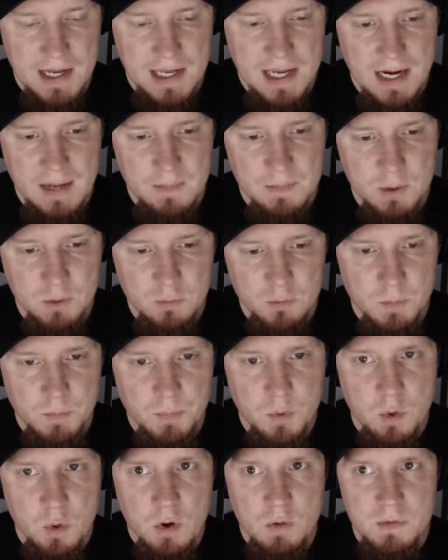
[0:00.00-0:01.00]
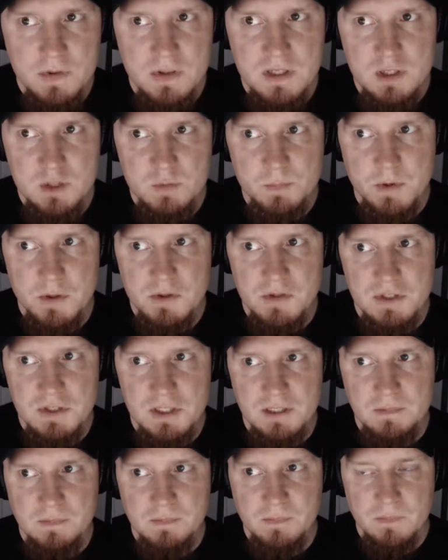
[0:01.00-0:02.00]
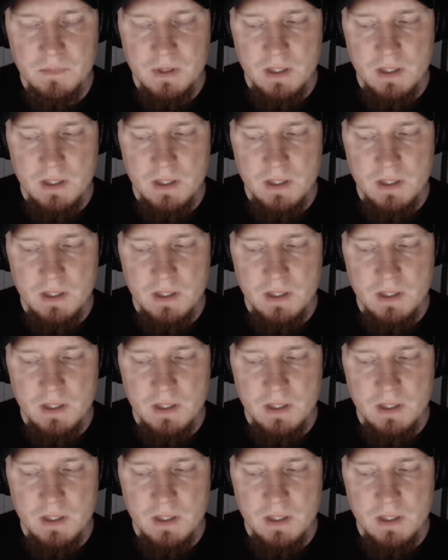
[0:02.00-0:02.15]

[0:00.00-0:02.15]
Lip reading: can't I build rapport with this person?